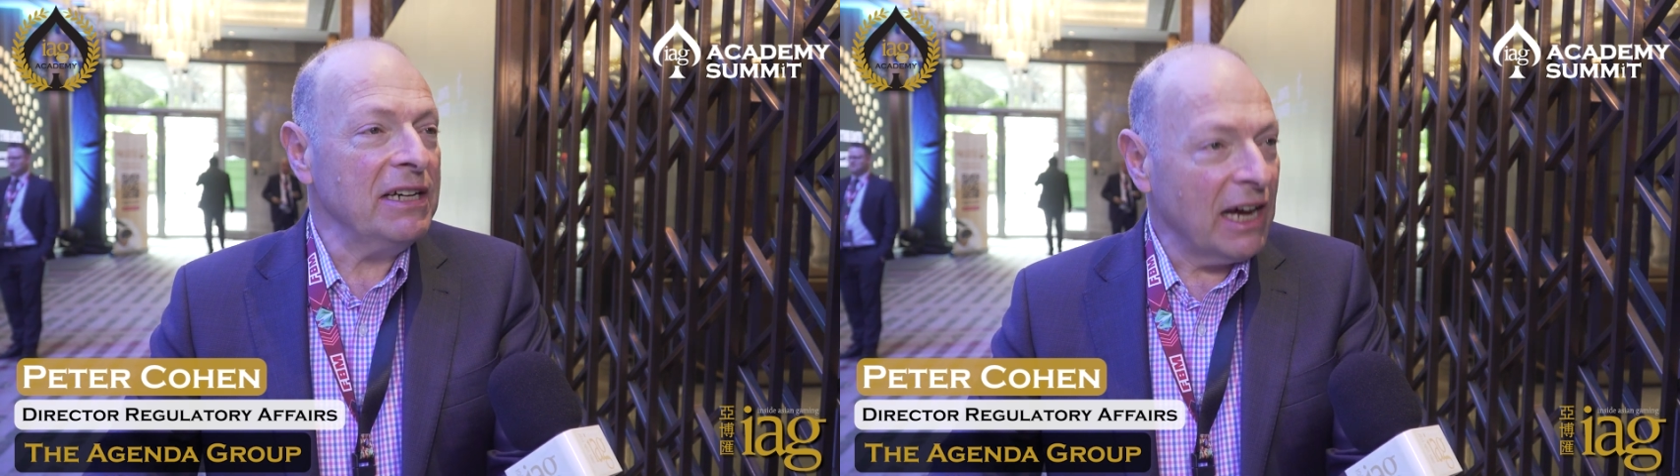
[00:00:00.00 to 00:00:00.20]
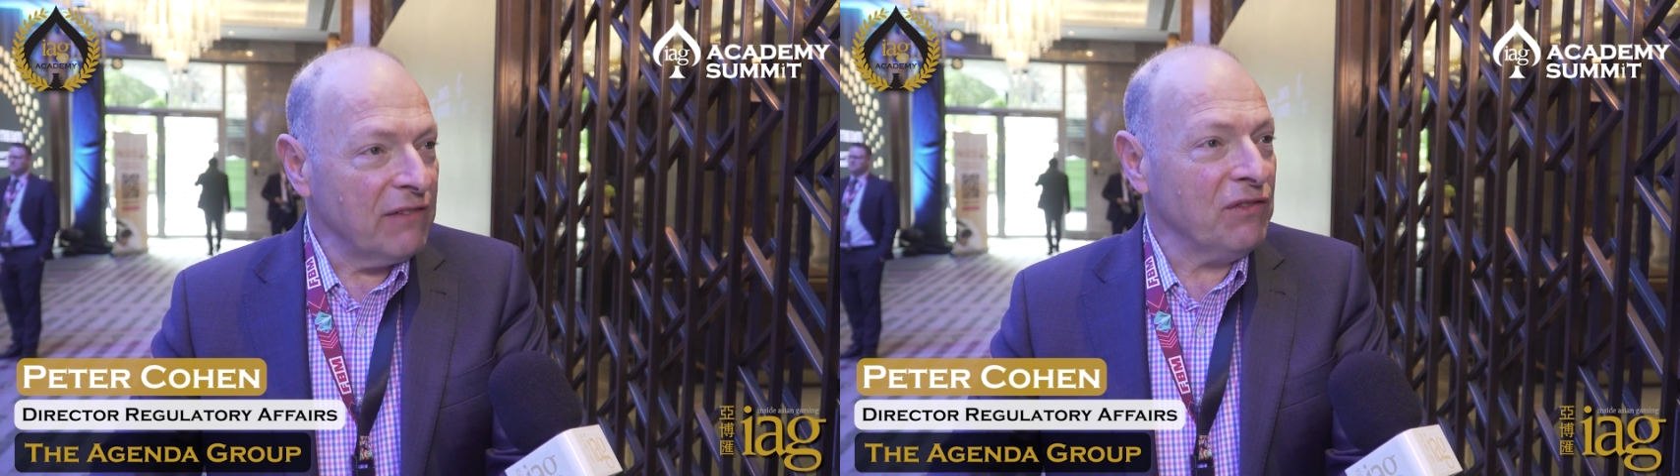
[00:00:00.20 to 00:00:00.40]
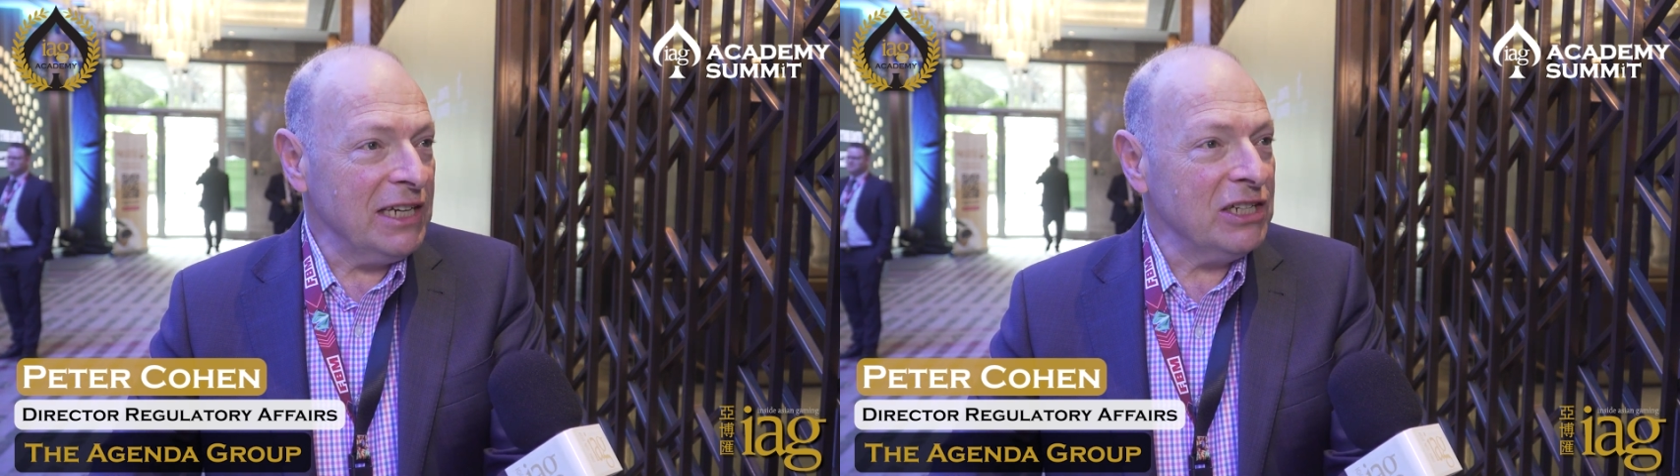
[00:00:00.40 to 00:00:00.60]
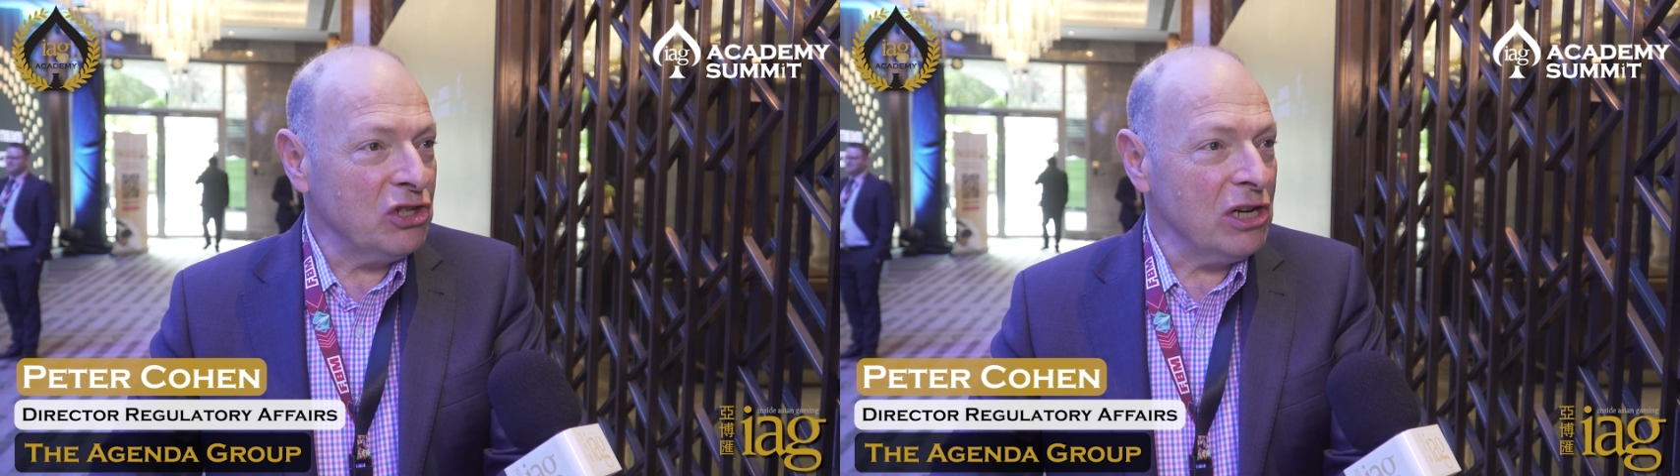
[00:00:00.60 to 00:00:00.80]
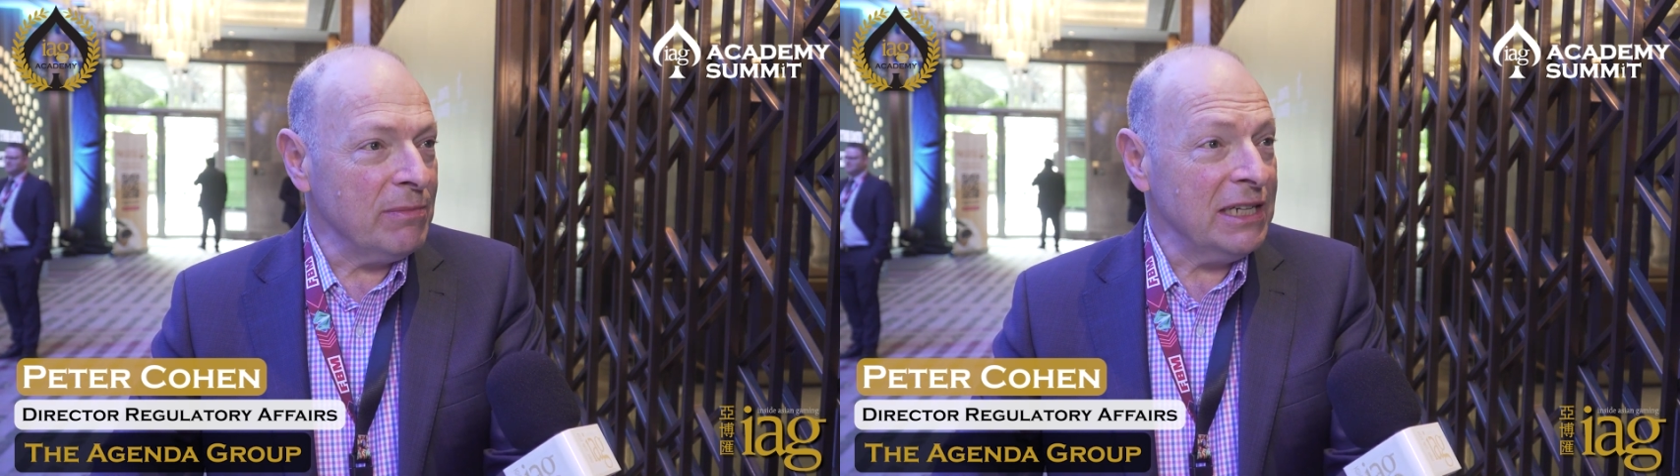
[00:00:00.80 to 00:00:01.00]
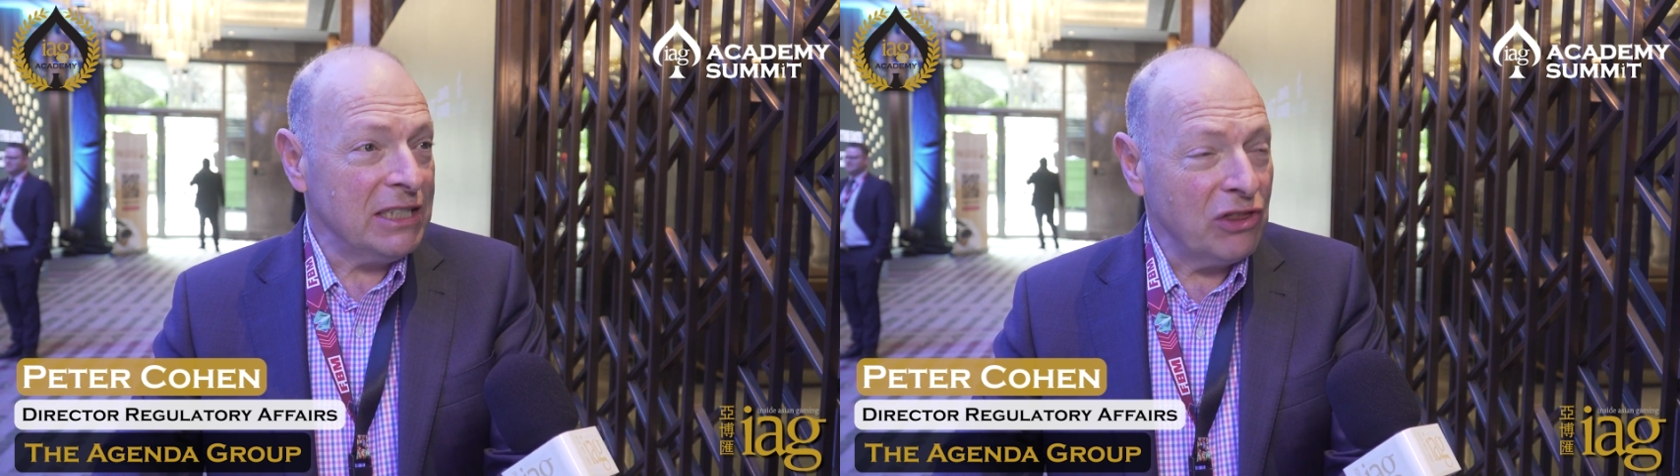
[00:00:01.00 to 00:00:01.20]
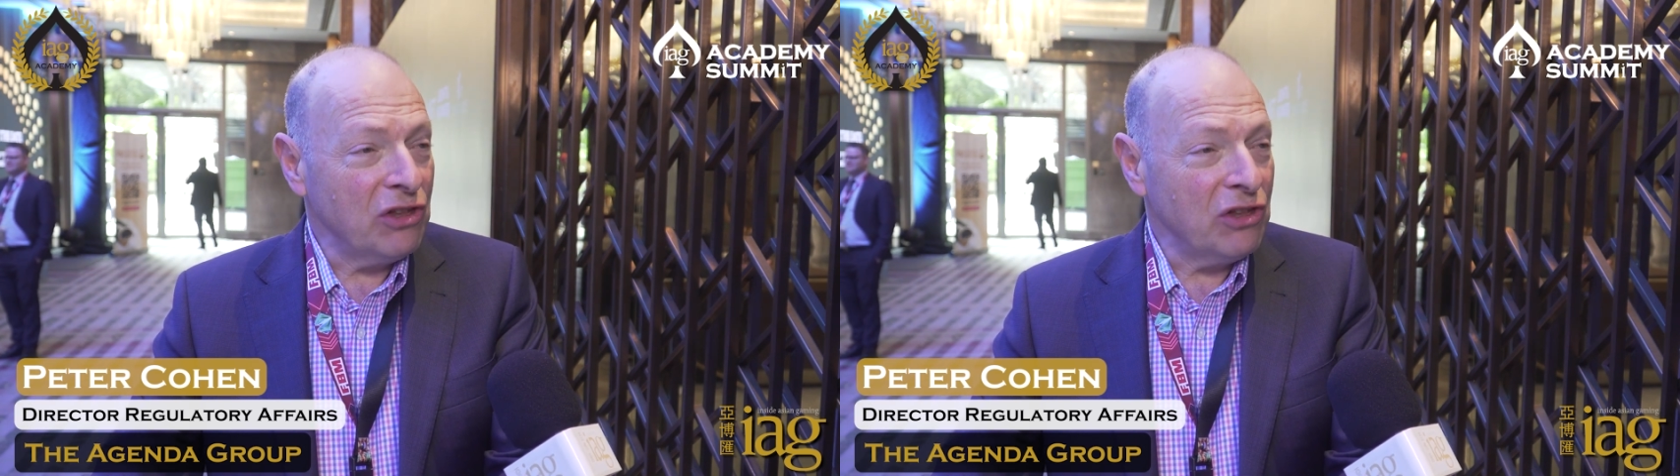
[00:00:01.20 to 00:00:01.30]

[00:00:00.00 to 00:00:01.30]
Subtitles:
date for his term is the